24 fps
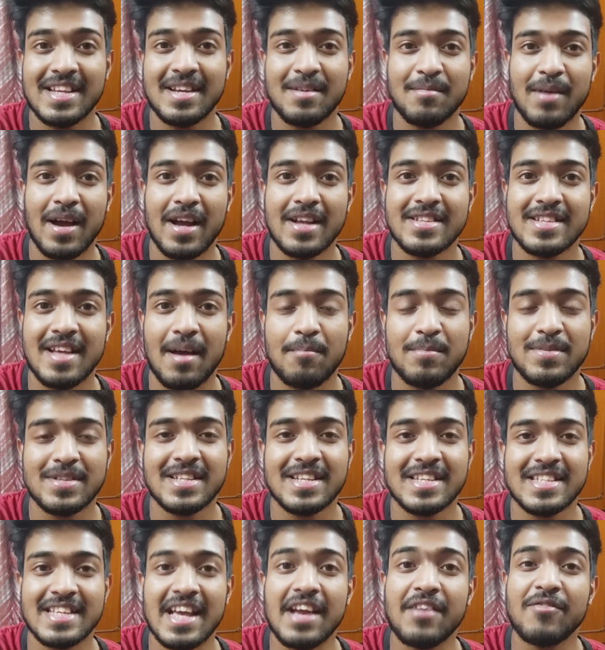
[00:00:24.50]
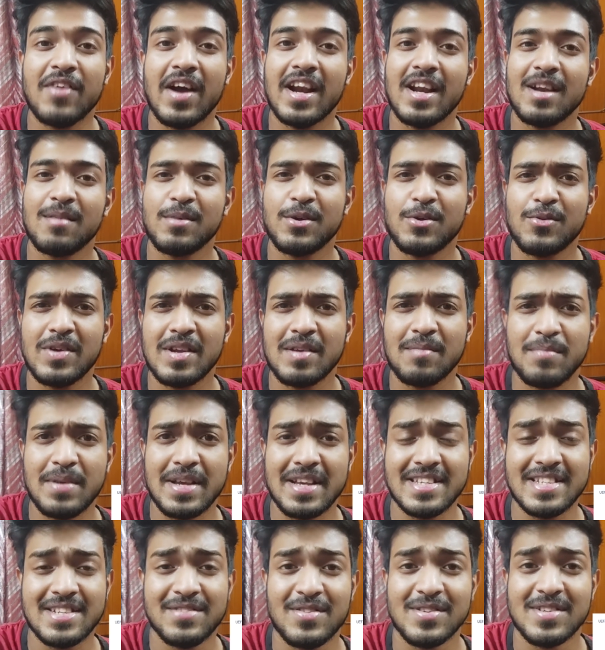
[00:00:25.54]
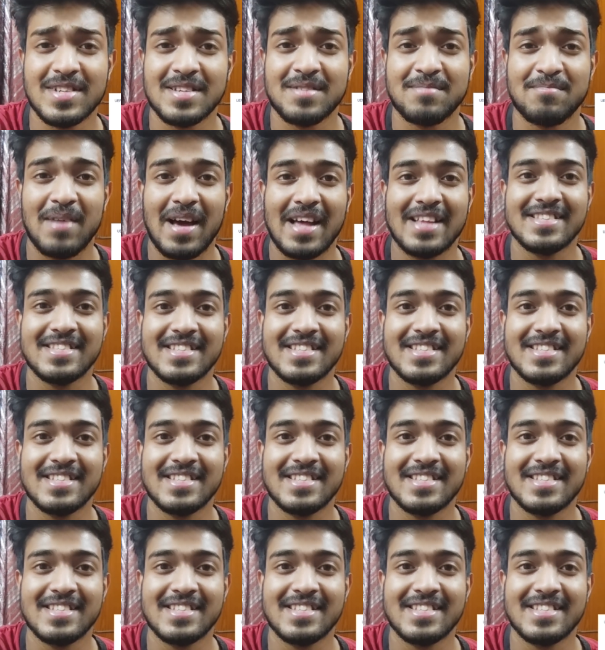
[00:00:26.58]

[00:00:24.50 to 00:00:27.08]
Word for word: League match, Champions League semi-final between PSG versus Man